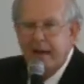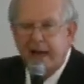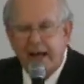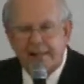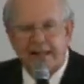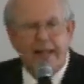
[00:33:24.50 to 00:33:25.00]

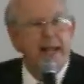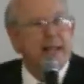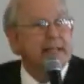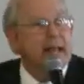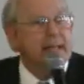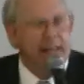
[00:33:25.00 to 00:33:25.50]
I said, he
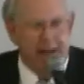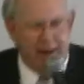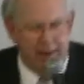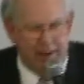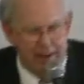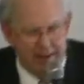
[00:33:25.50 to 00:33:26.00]
said that,
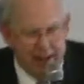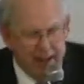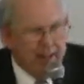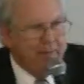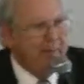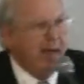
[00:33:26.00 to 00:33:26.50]
huh?
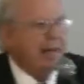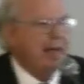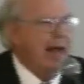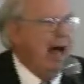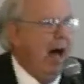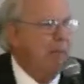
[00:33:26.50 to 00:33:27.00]
That,
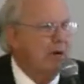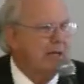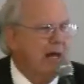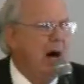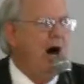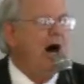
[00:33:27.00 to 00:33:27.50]
that I
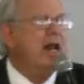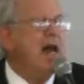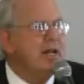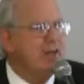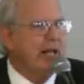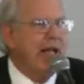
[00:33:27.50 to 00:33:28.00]
was an
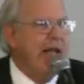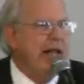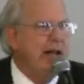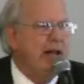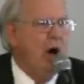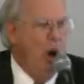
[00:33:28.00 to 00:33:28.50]

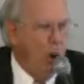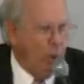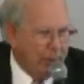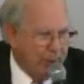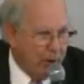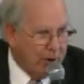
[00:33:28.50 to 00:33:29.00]
uneducated
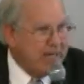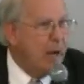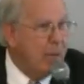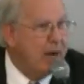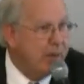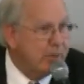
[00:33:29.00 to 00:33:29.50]
holy roller. Is
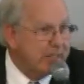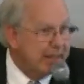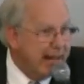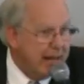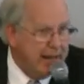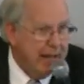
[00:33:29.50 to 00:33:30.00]
that what he was
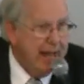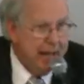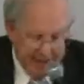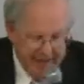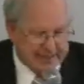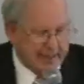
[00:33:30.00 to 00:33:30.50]
saying?
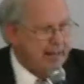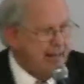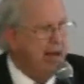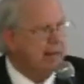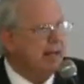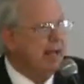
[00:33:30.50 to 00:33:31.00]
He said,
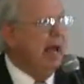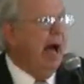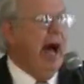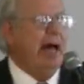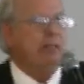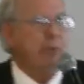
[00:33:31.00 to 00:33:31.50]
yes.
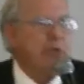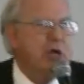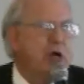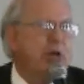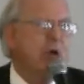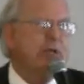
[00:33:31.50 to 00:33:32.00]
I said, well, you go